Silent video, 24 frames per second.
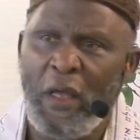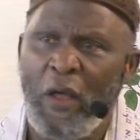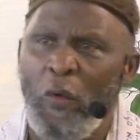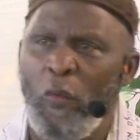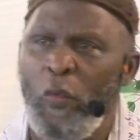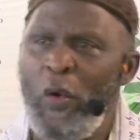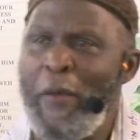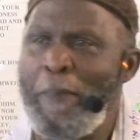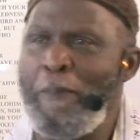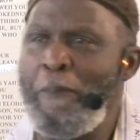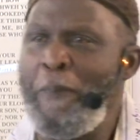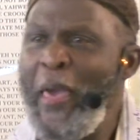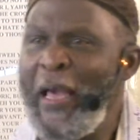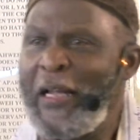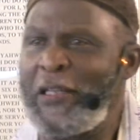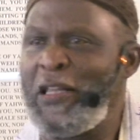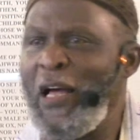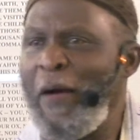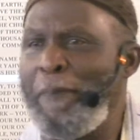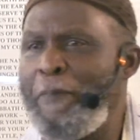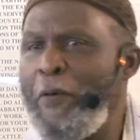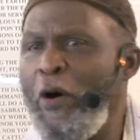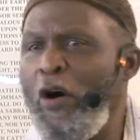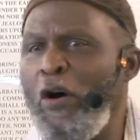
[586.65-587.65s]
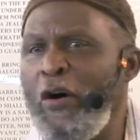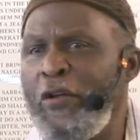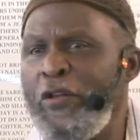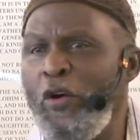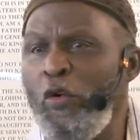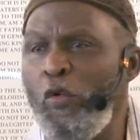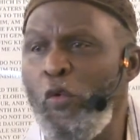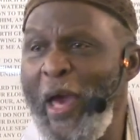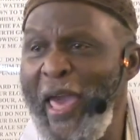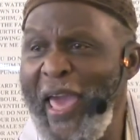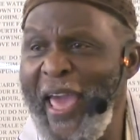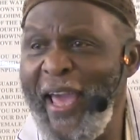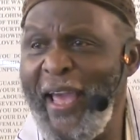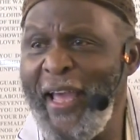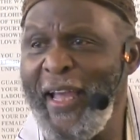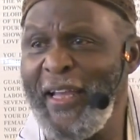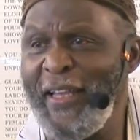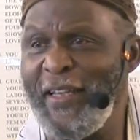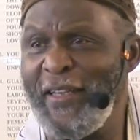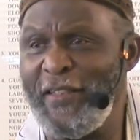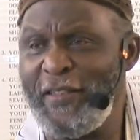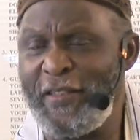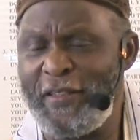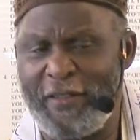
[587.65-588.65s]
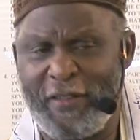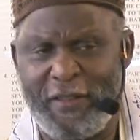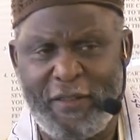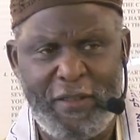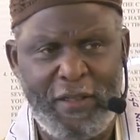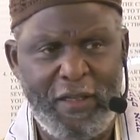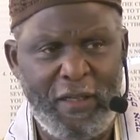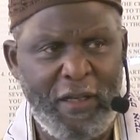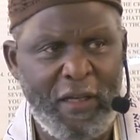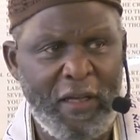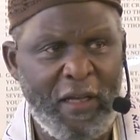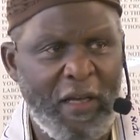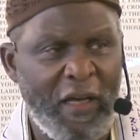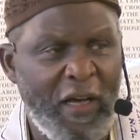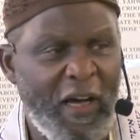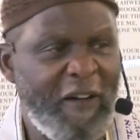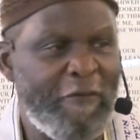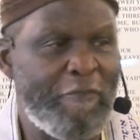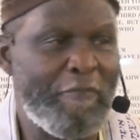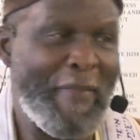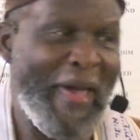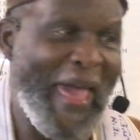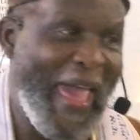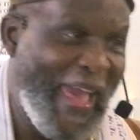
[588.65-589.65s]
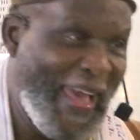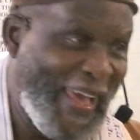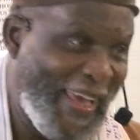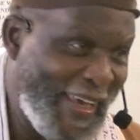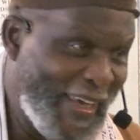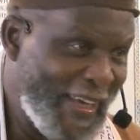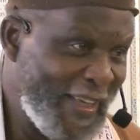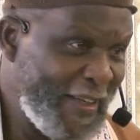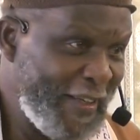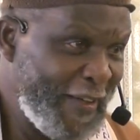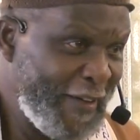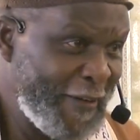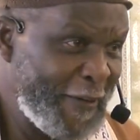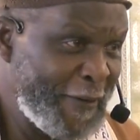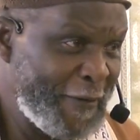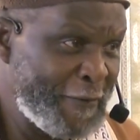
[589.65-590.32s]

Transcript: We picked up on the ways of man